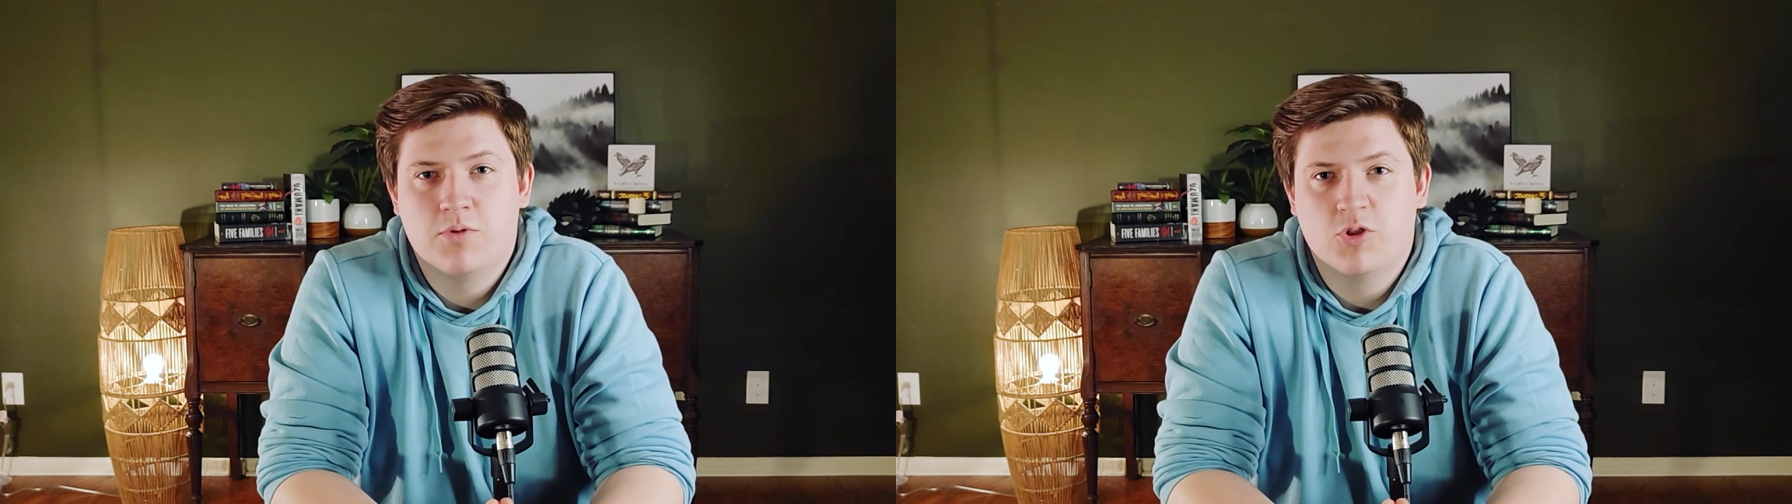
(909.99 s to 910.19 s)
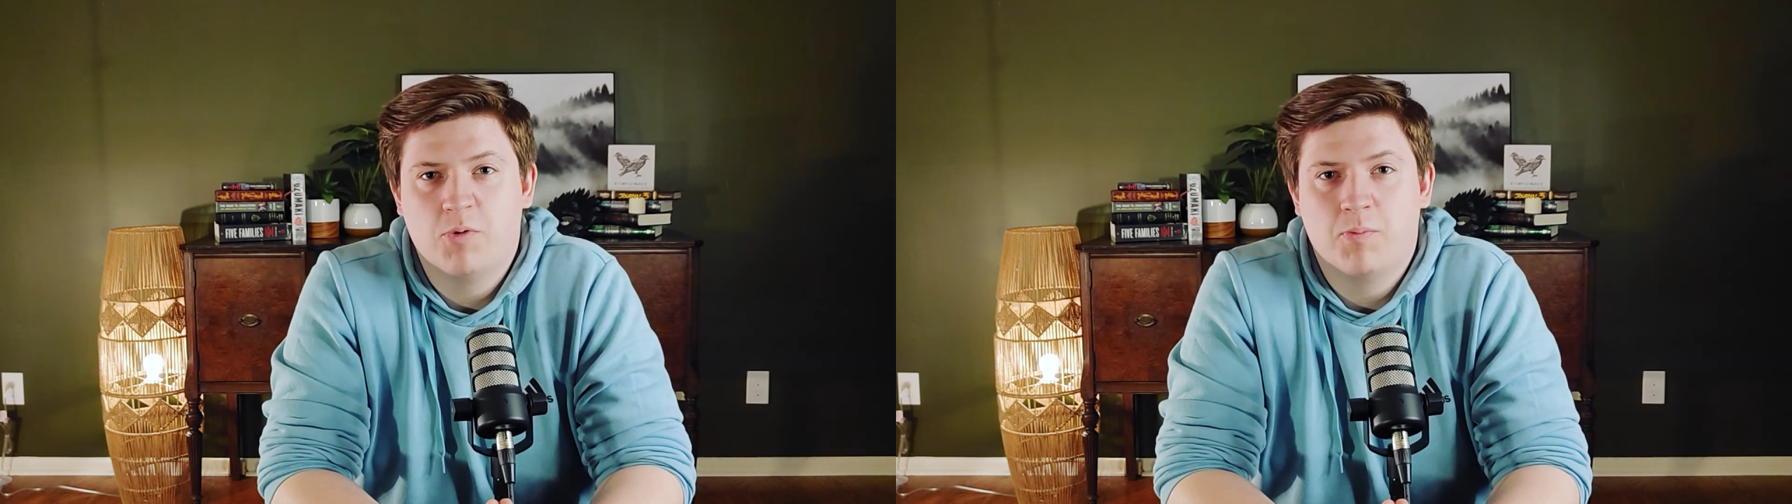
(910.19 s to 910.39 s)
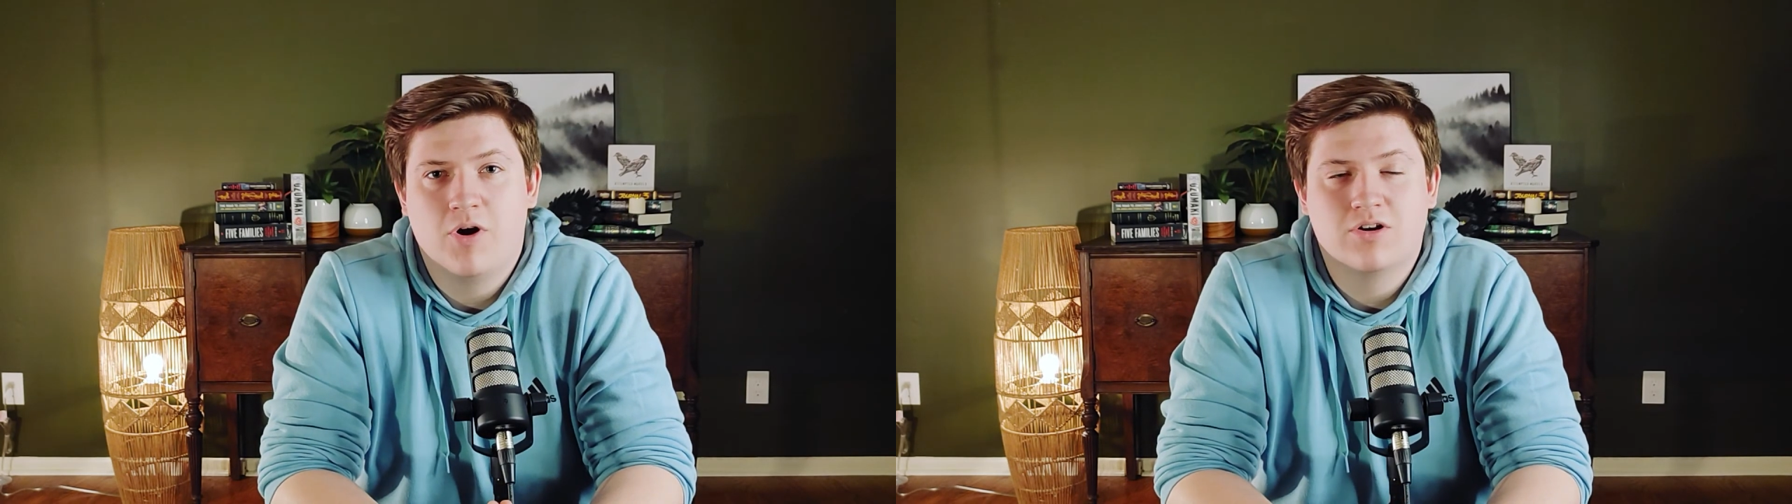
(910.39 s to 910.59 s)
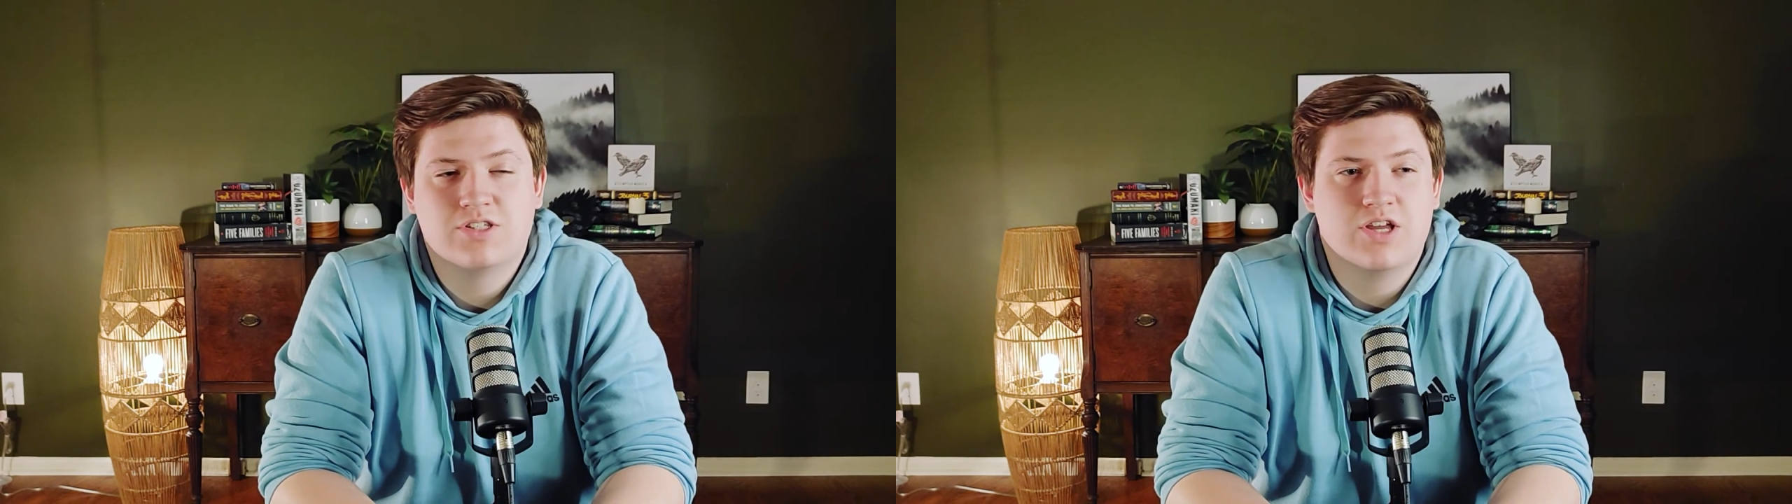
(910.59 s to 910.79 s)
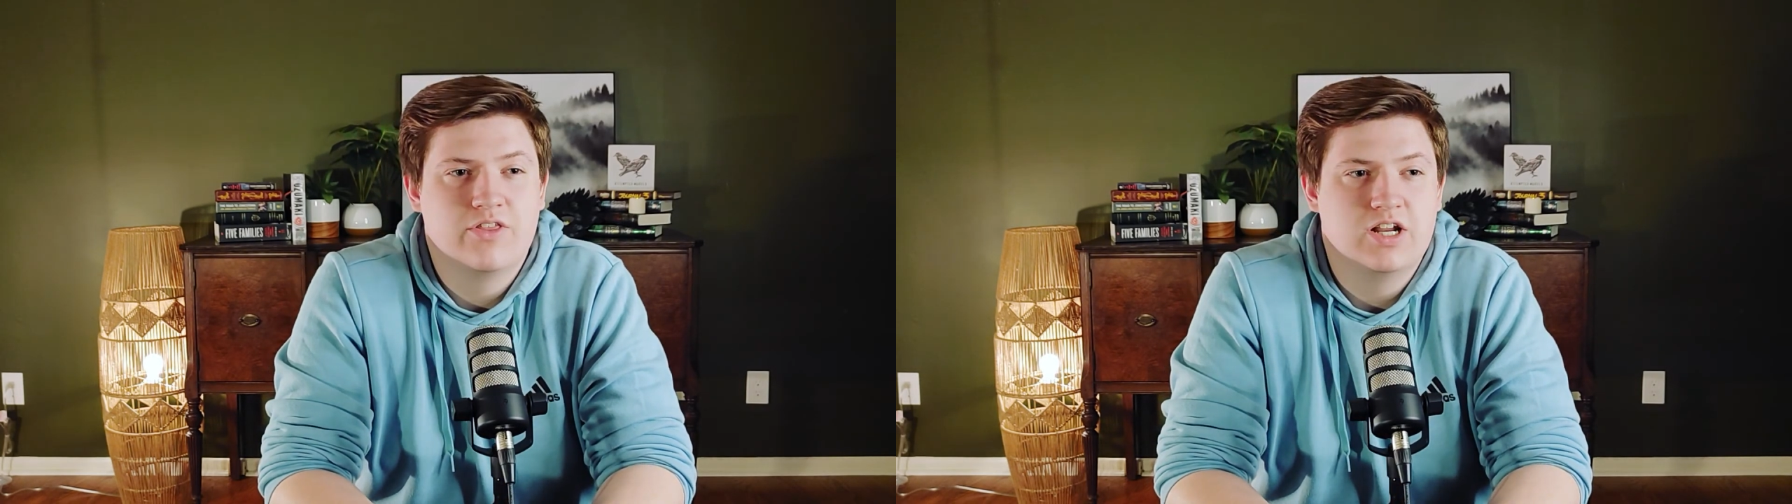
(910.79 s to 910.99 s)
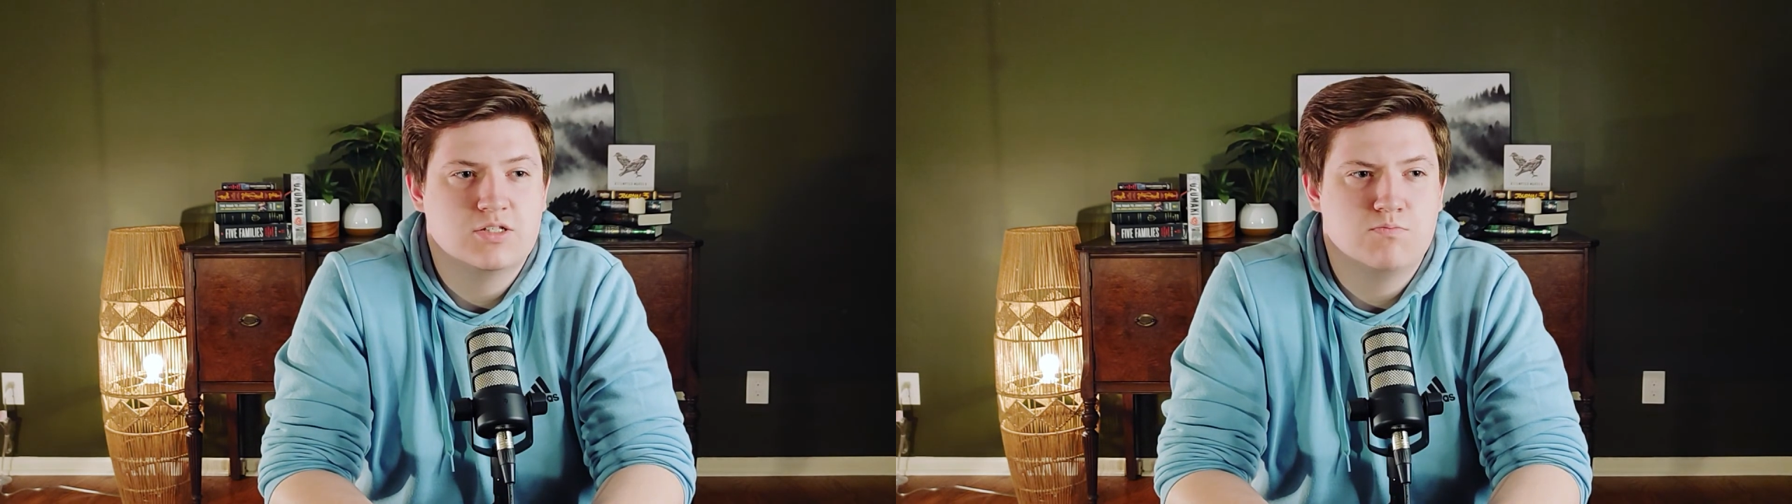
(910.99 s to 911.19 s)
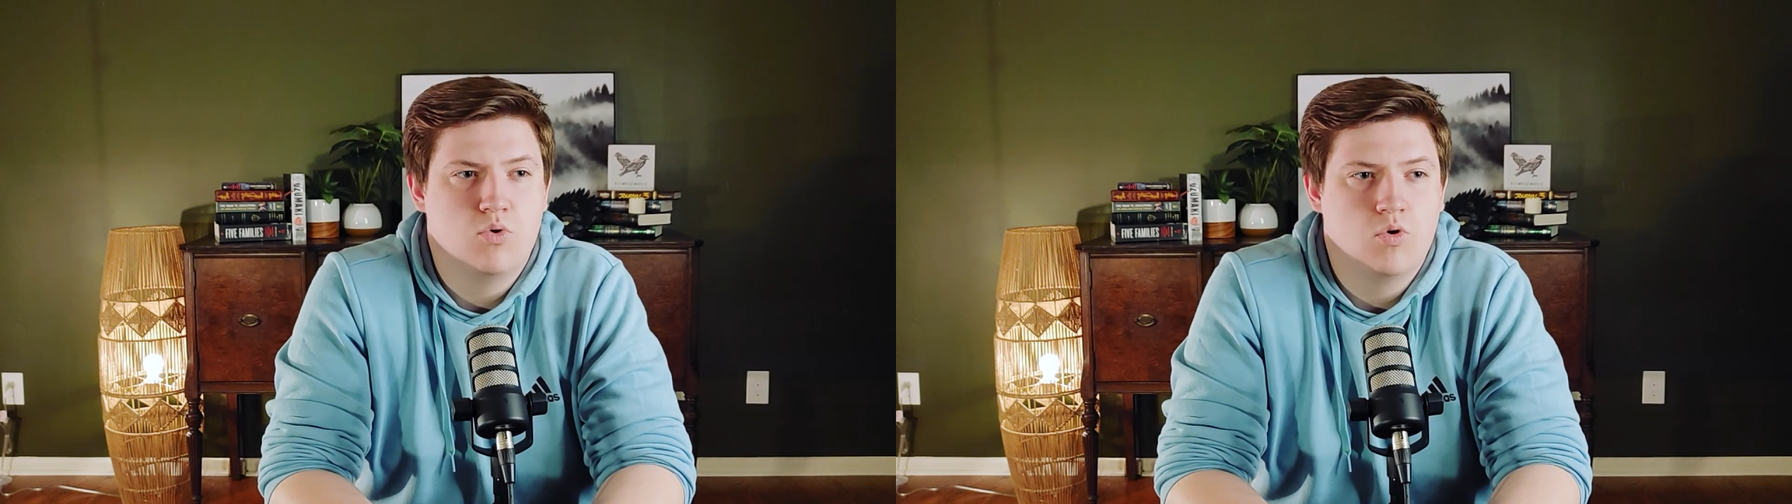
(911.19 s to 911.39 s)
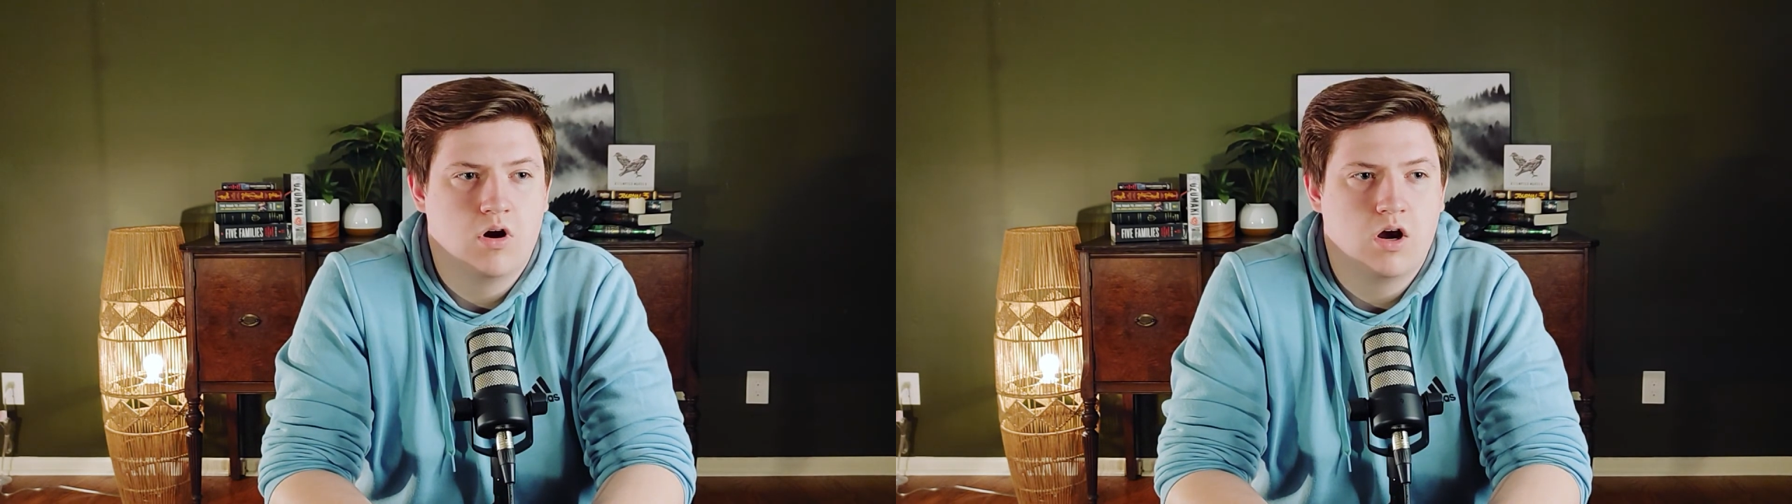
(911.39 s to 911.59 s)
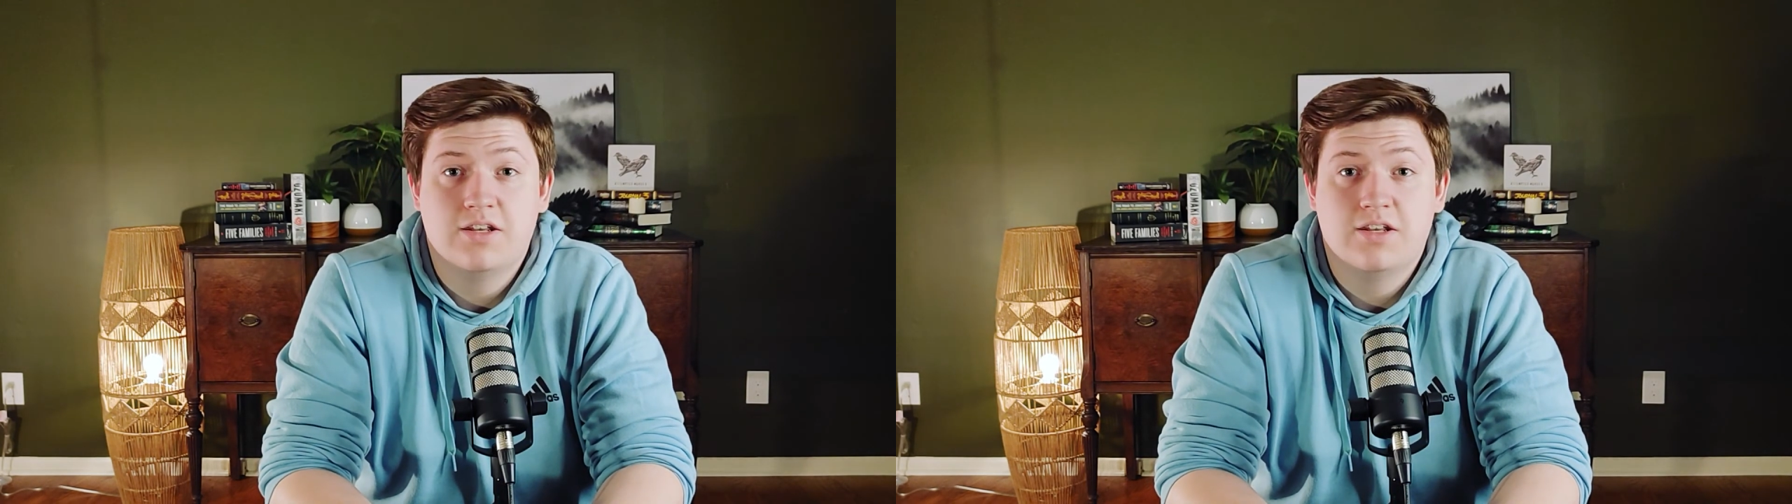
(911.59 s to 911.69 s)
multiple parts so that it's more